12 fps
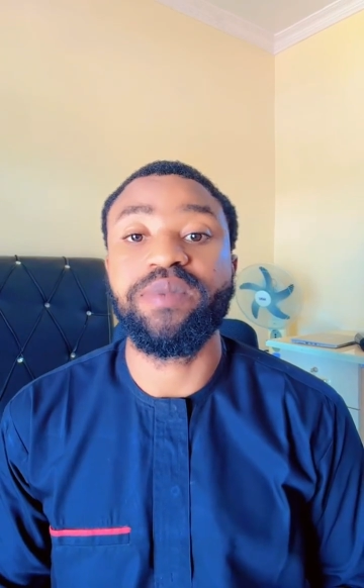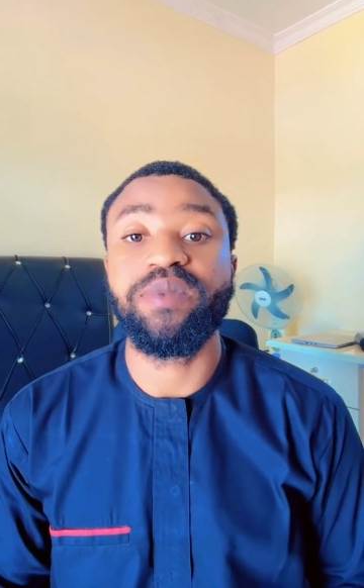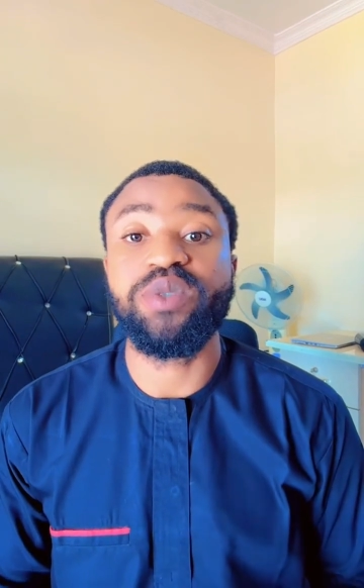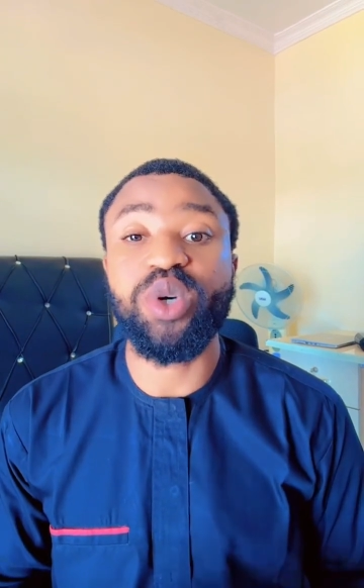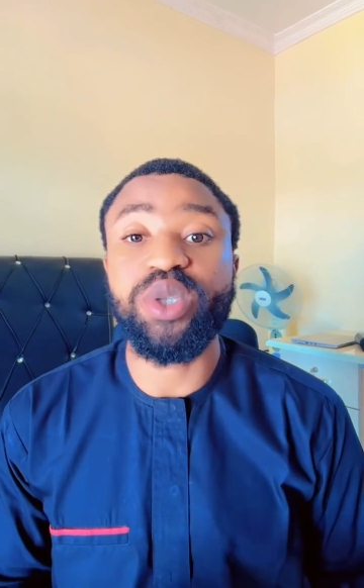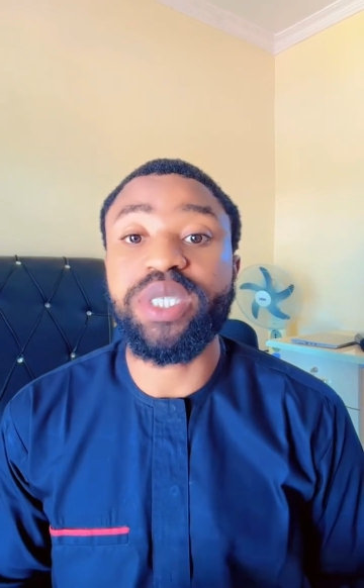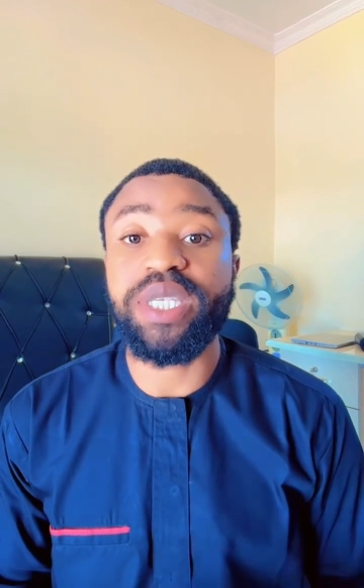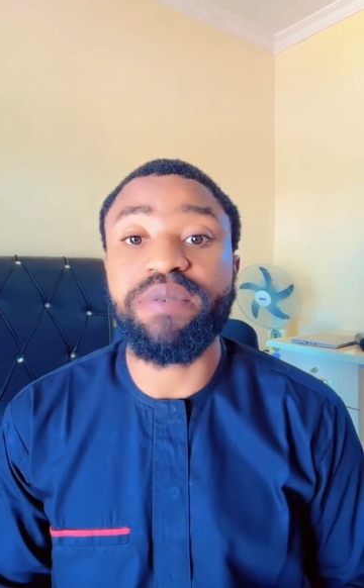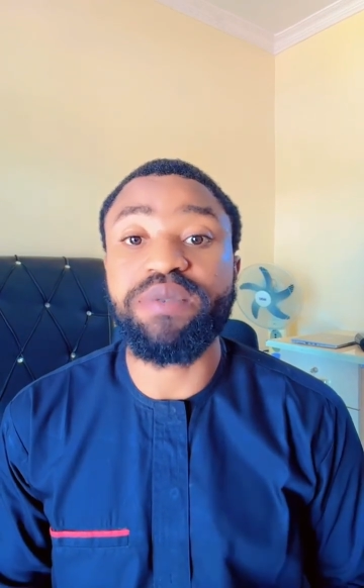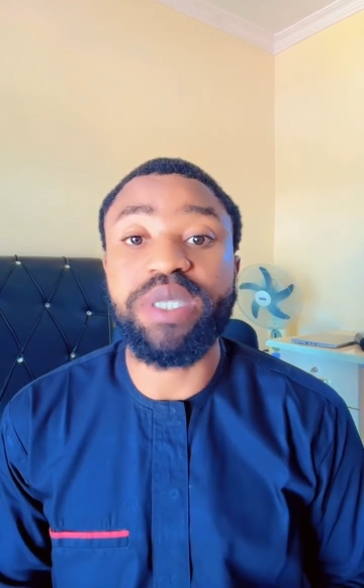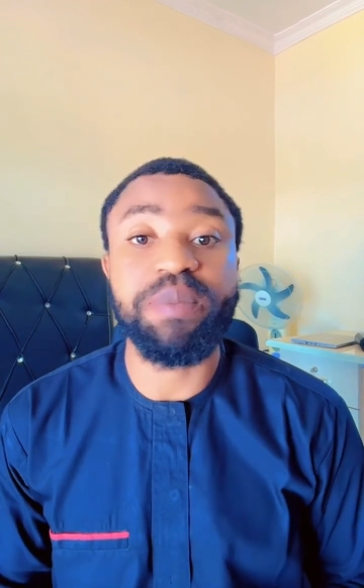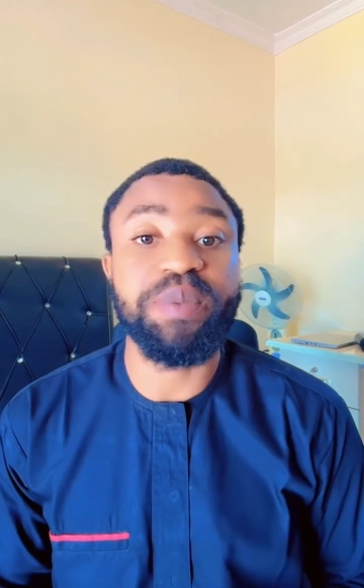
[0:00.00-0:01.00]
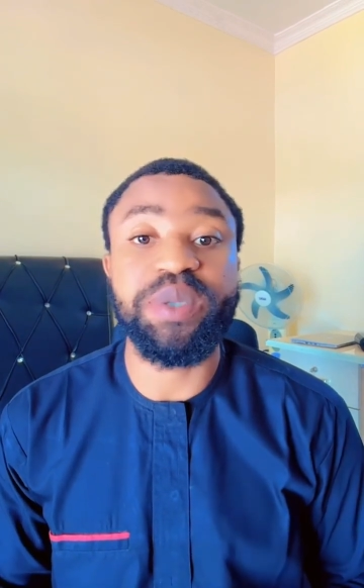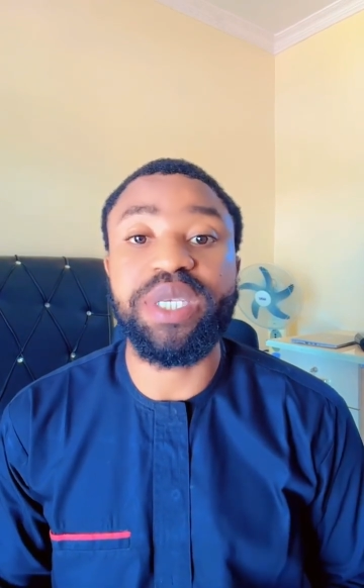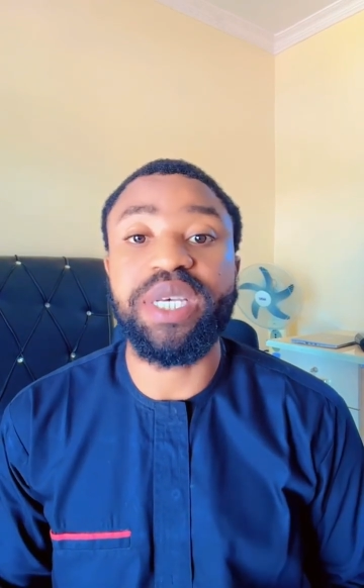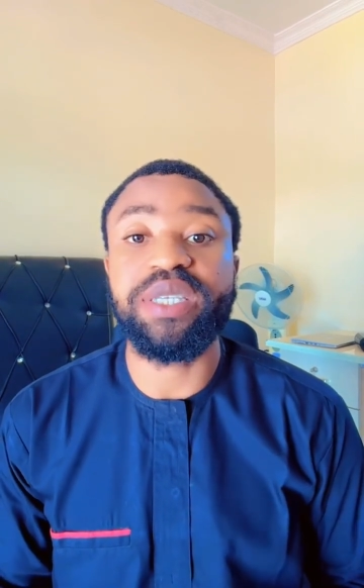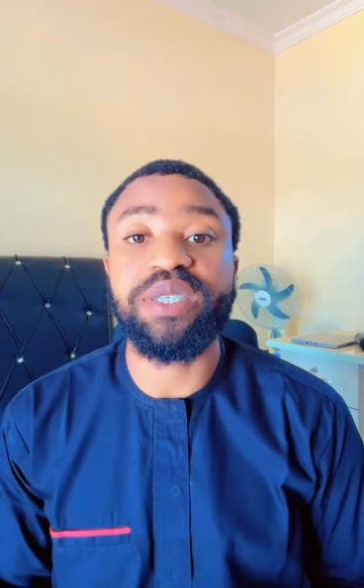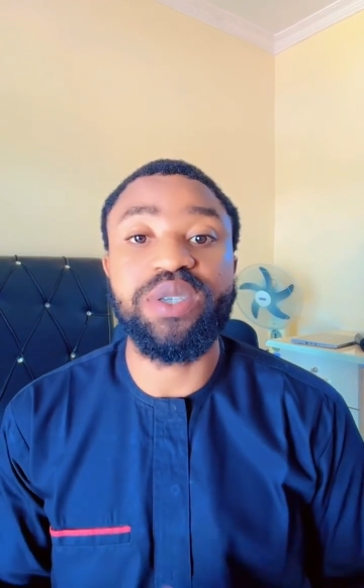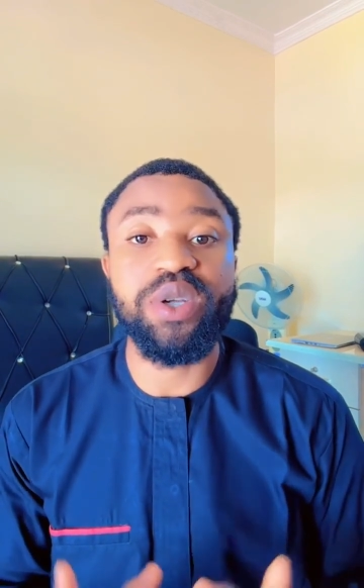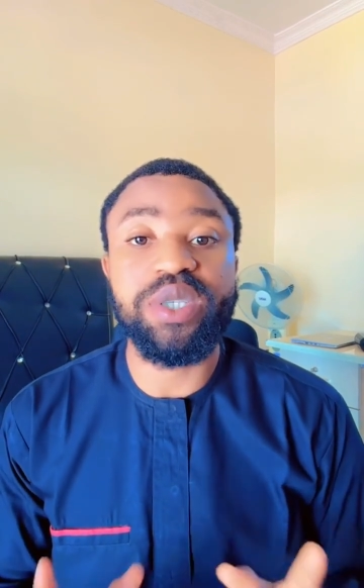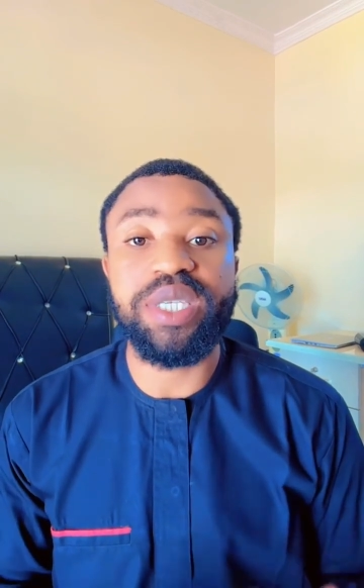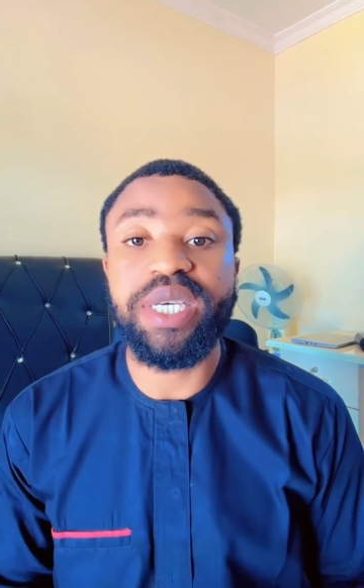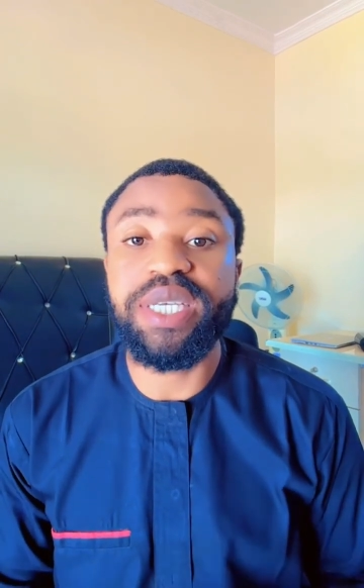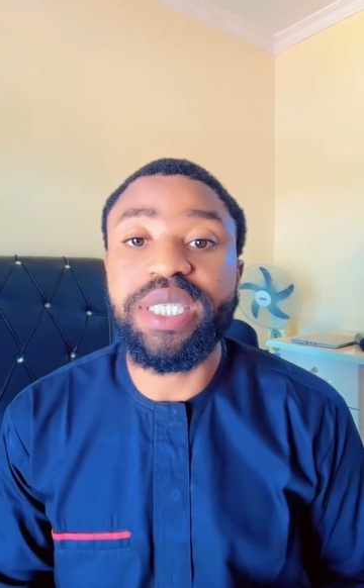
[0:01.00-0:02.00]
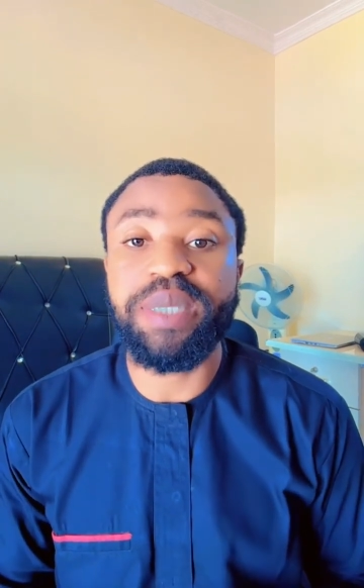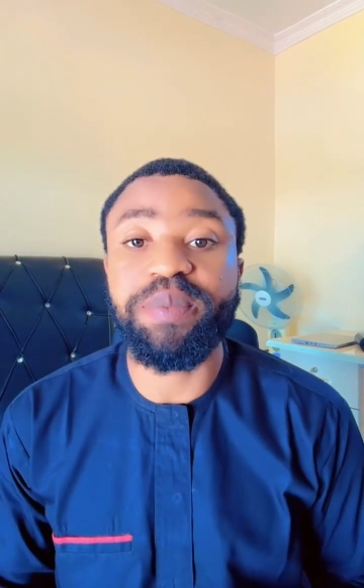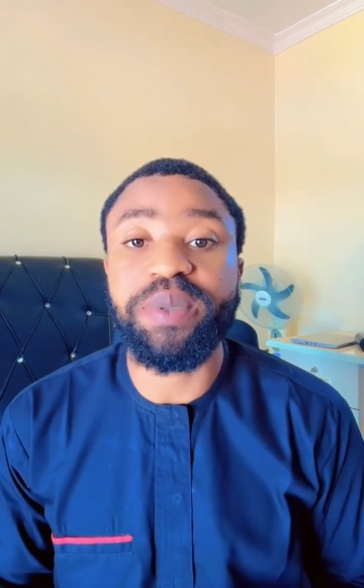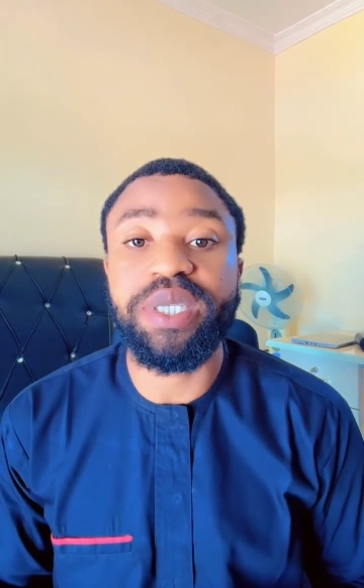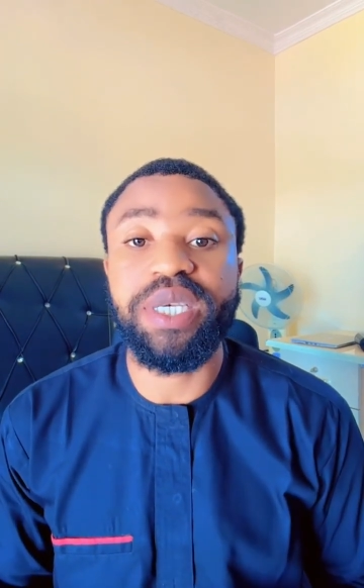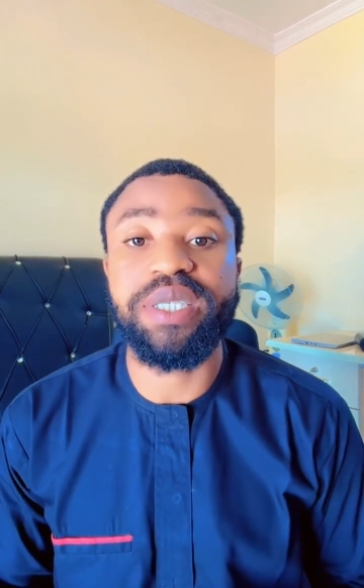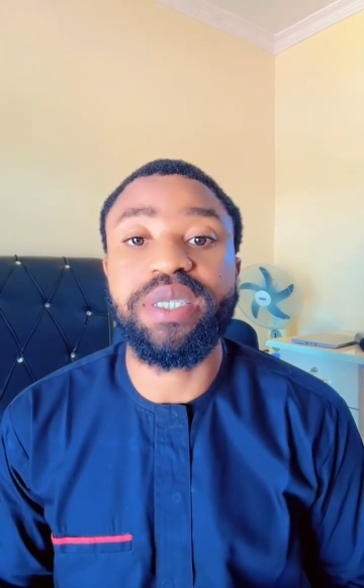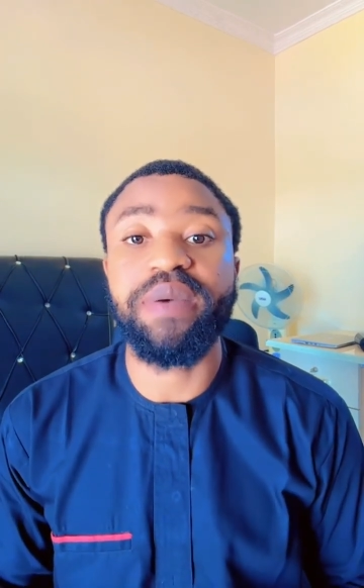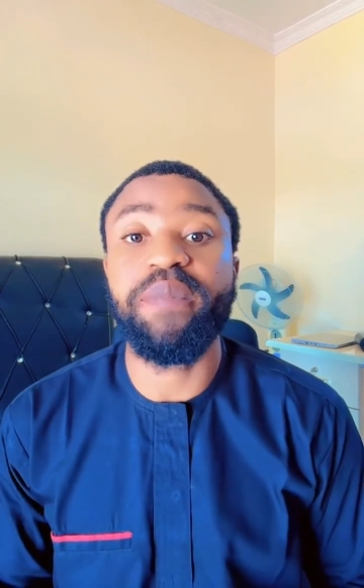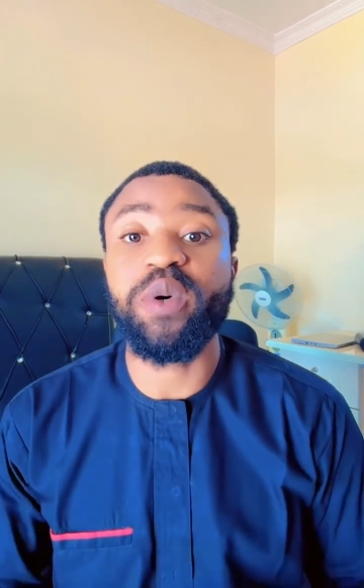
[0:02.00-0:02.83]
Not 70%, not 80%,